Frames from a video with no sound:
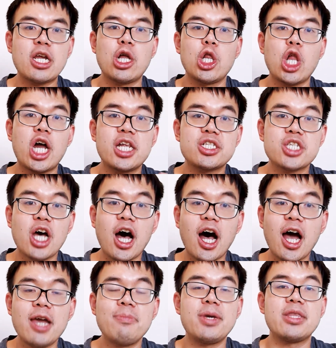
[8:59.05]
a lot of
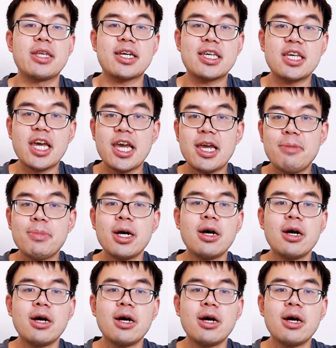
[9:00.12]
time in the game